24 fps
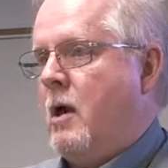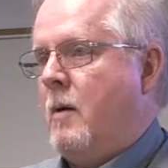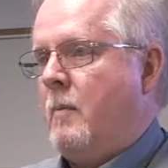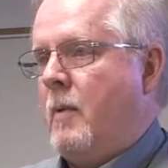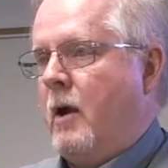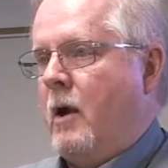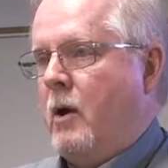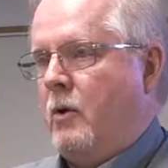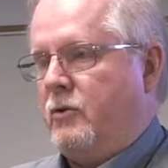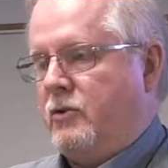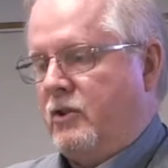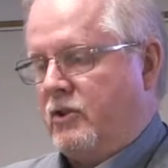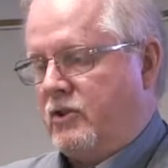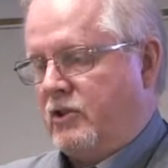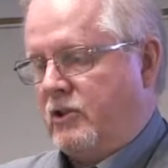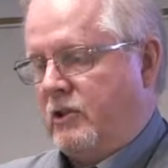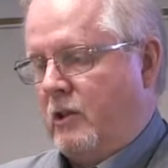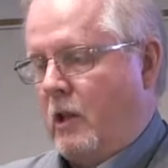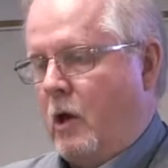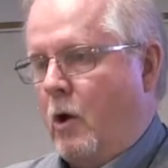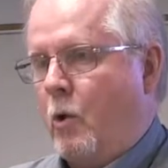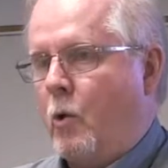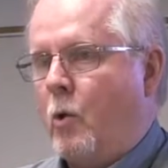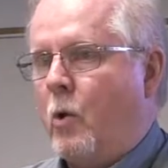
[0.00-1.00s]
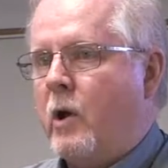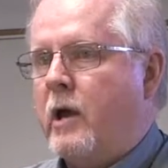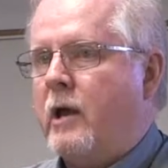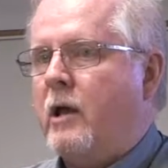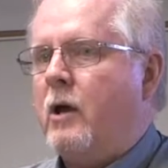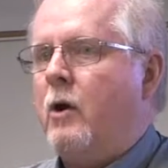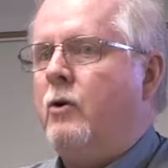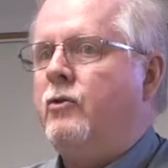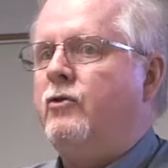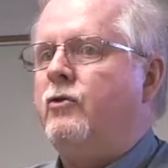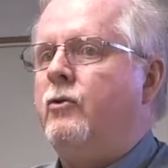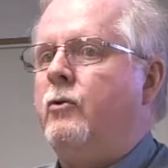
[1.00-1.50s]
Because the slower it
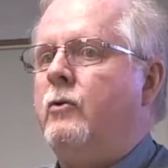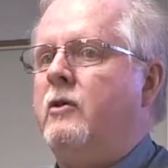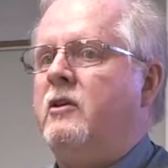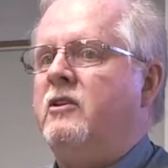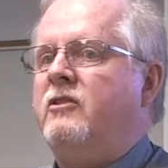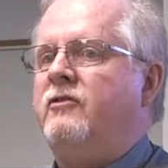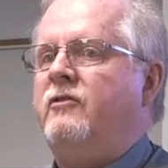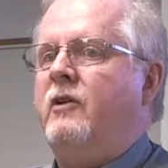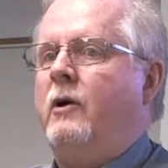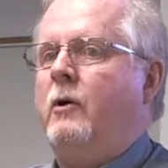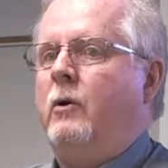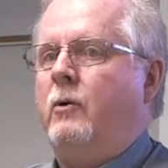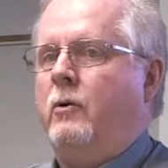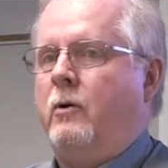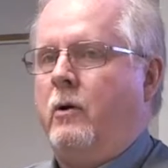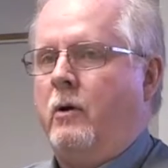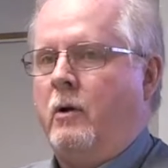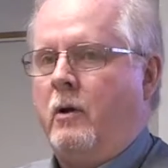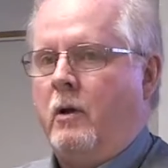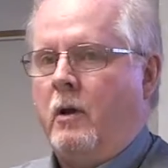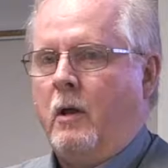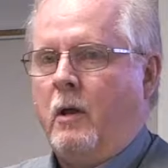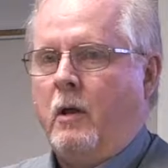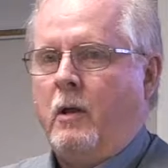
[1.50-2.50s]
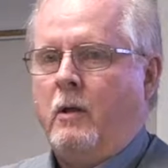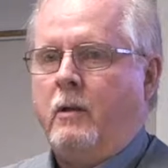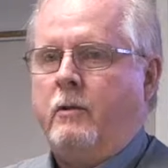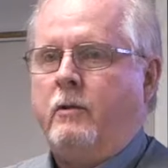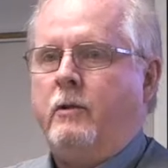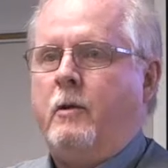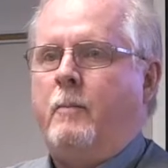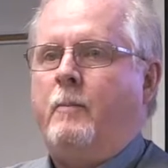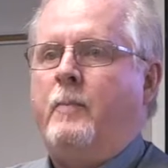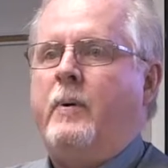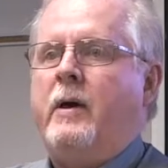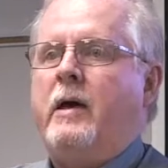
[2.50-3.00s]
goes through this filter,
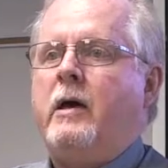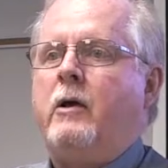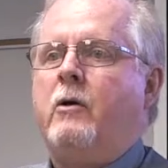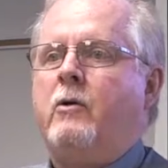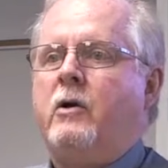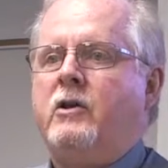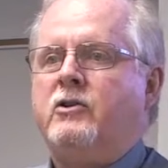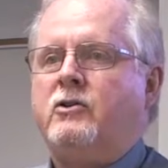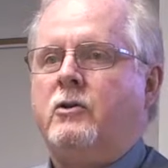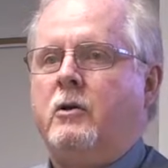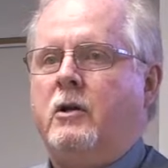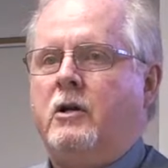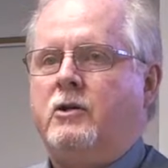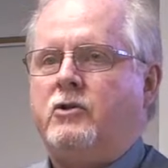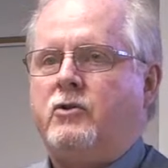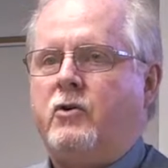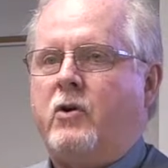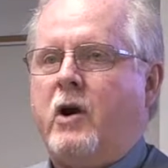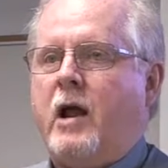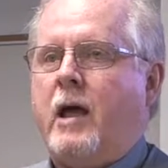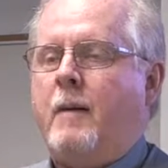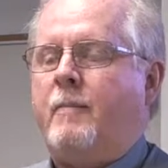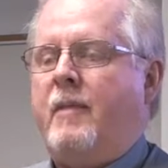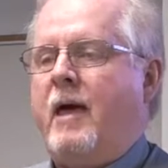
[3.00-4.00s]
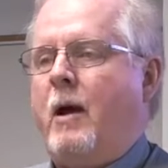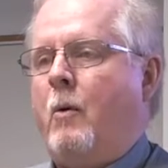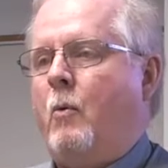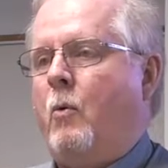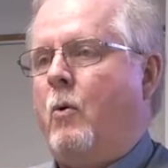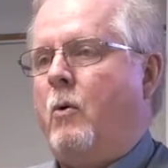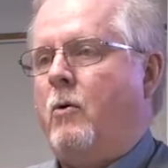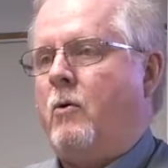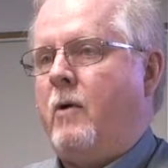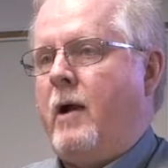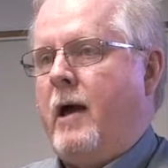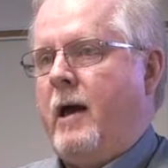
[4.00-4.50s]
the better it's going to trap that
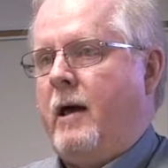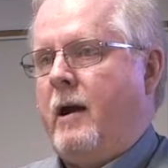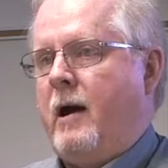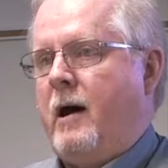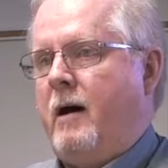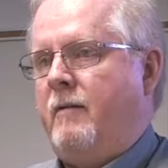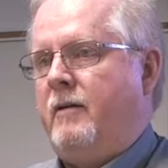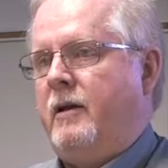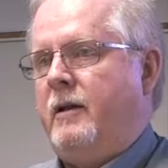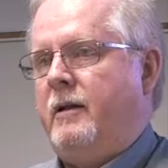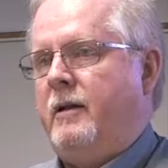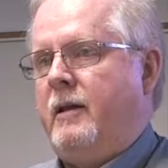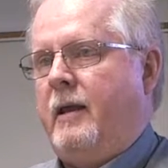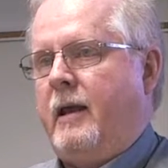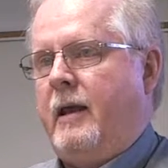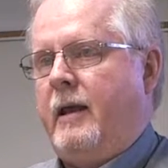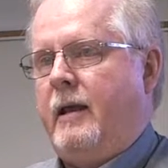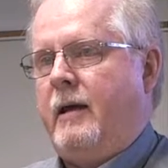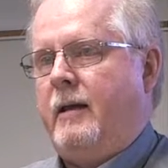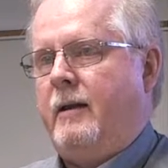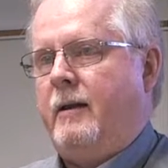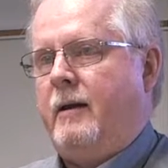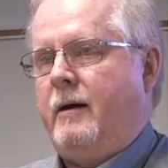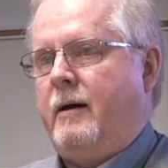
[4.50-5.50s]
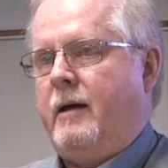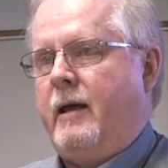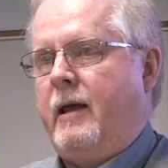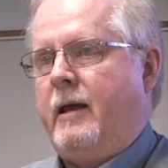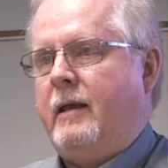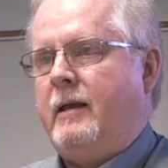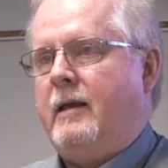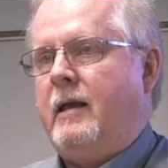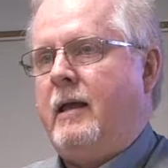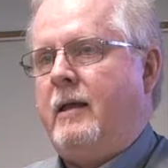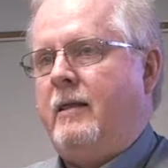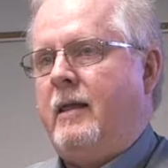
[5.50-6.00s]
water out of it
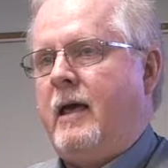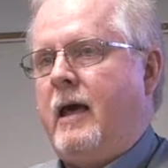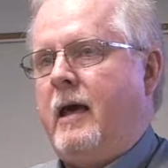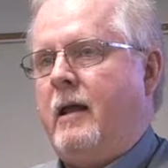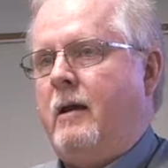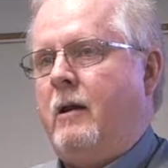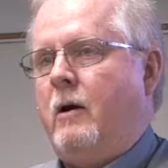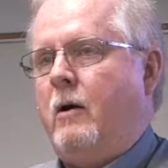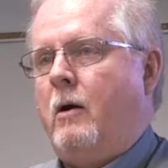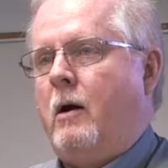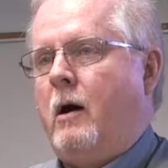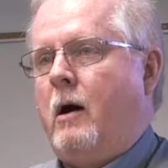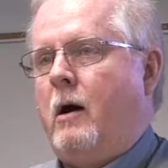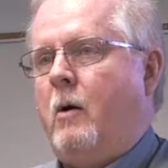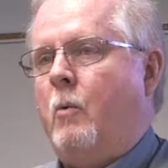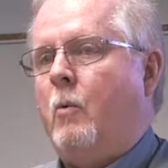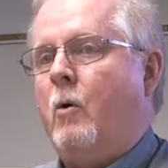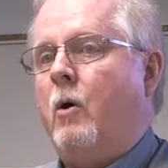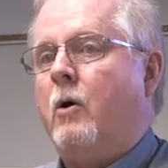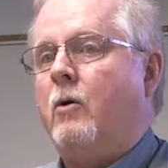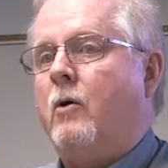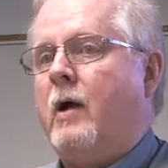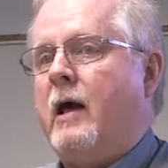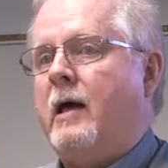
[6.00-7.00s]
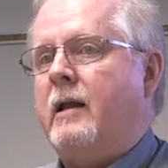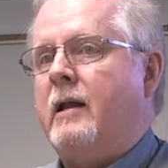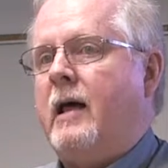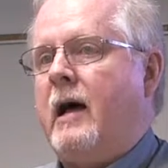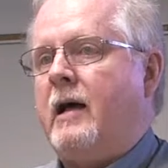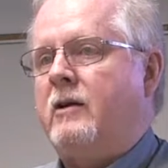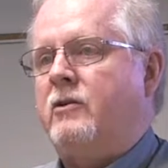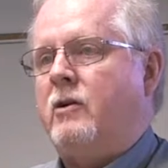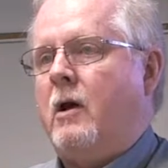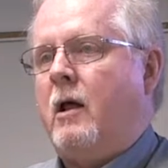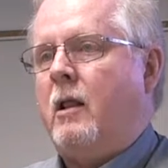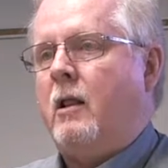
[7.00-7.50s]
and get that water out of the
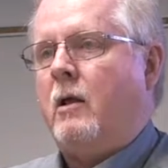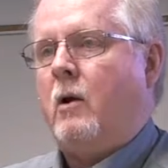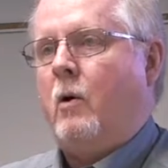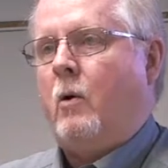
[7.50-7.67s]
hydraulic